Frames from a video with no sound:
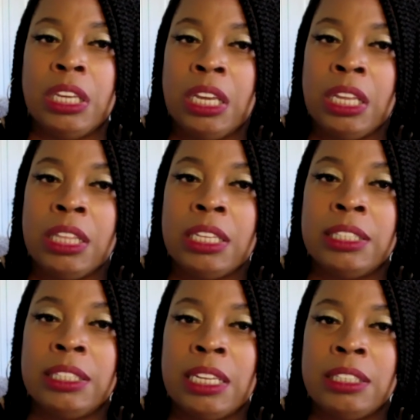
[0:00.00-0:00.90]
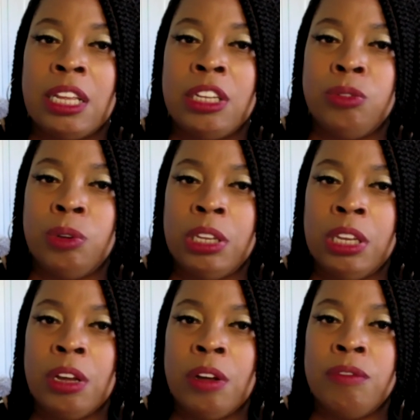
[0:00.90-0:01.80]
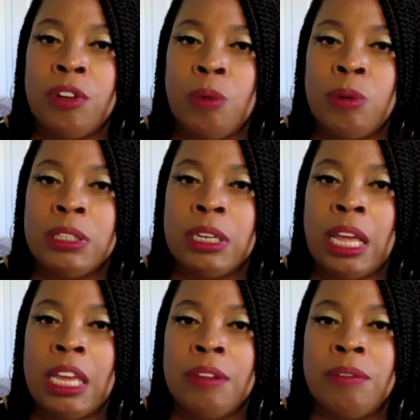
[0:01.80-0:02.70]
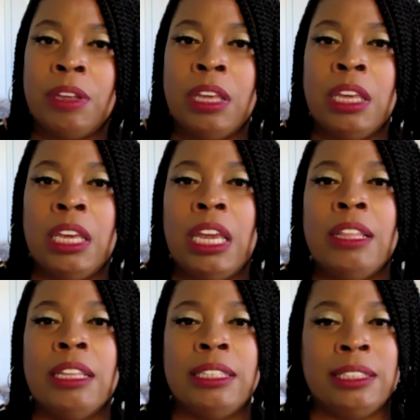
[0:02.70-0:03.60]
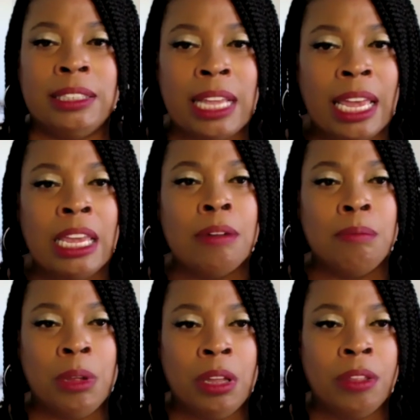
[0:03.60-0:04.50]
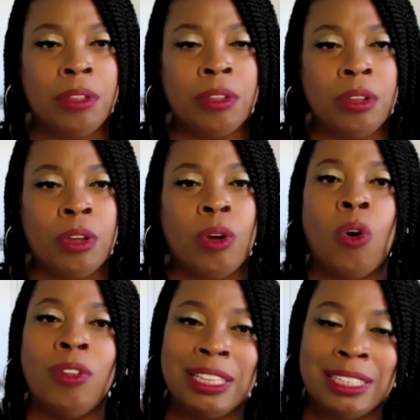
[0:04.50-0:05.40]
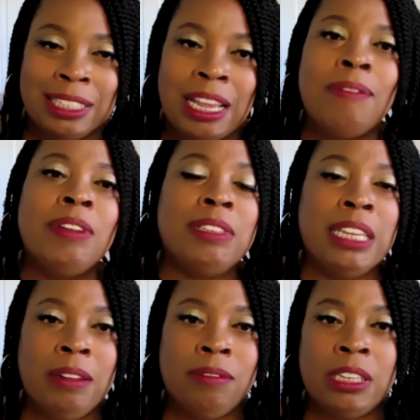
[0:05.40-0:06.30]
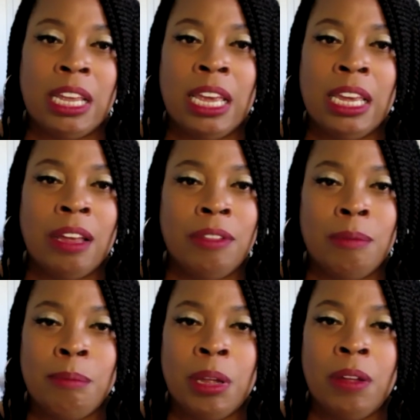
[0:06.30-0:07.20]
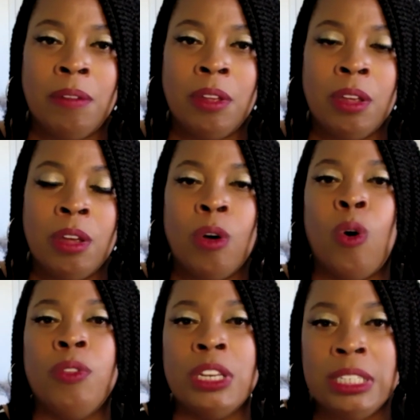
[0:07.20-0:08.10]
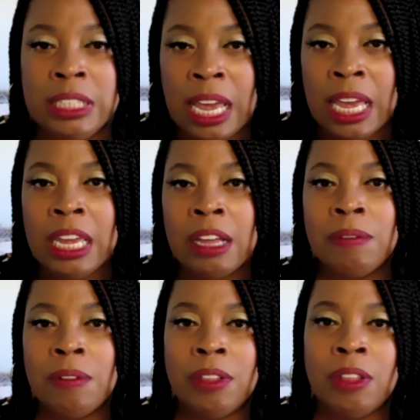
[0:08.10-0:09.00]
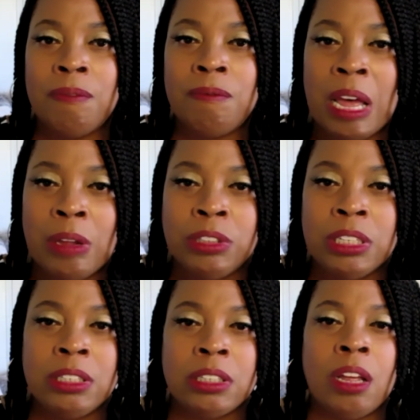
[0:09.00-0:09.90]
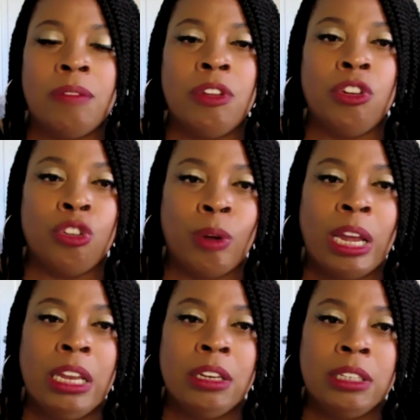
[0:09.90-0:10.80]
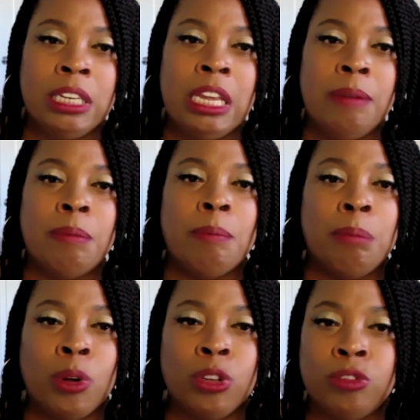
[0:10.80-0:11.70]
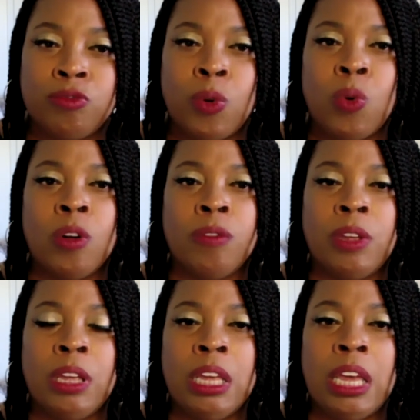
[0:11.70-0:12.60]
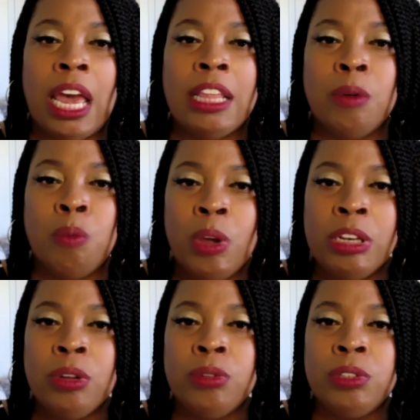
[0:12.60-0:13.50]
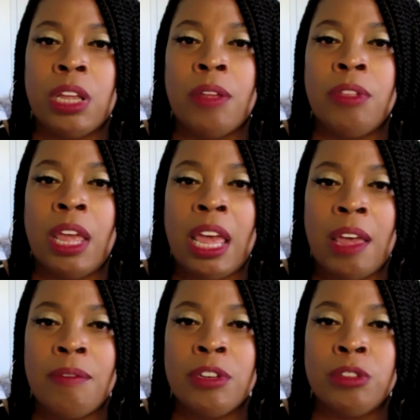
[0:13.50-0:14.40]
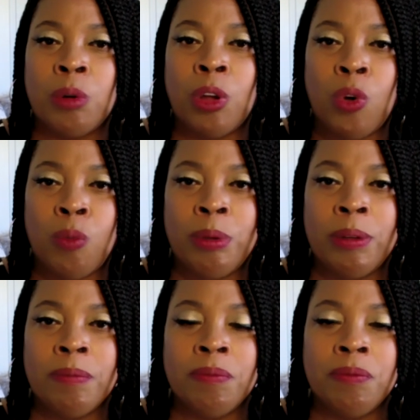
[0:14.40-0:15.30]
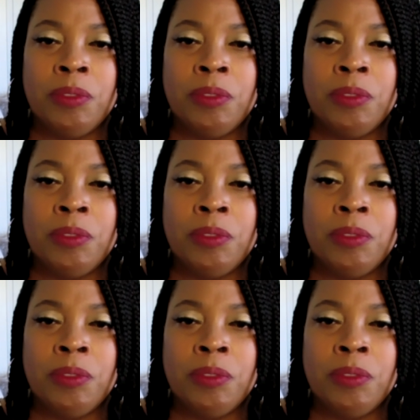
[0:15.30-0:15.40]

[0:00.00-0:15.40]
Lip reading: In the 600th year of Noah's life, in the 2nd month, on the 17th day of the month, on the day of the fountains of the great deep burst forth, and the windows of the heavens were opened,